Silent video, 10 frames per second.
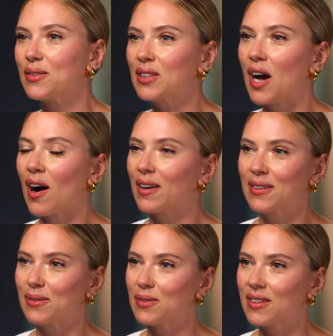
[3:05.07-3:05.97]

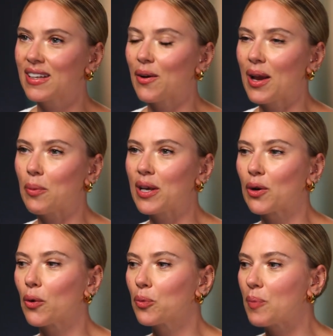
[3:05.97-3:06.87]
young, you know, eight
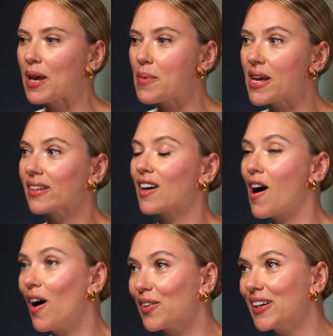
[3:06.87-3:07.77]
week old baby and
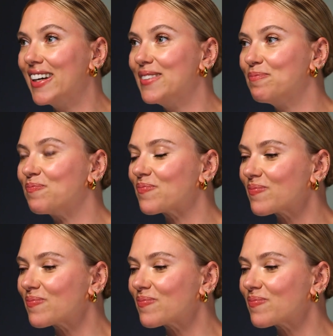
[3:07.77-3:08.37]
Colin.